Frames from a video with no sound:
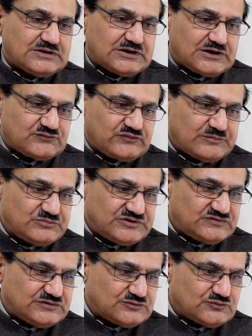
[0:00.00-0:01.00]
our
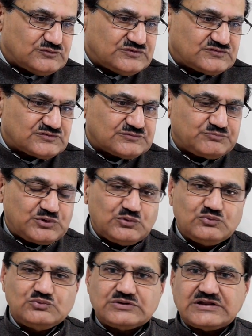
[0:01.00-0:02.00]
families into
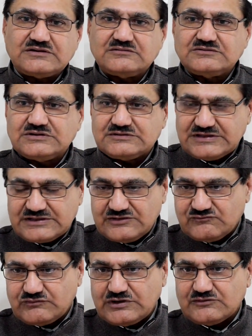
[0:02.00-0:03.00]
disrepute and they
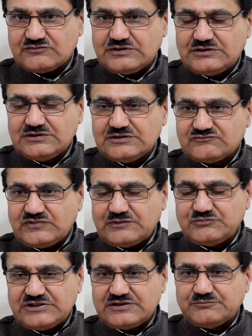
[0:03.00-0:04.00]
give our
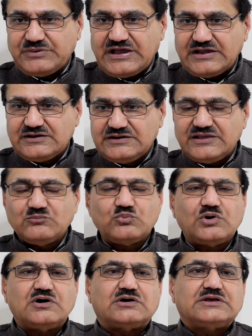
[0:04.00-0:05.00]
family a bad name.
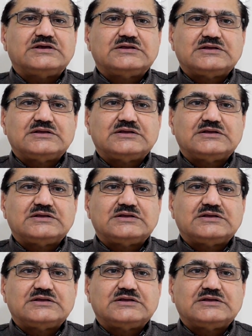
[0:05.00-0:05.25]
Why?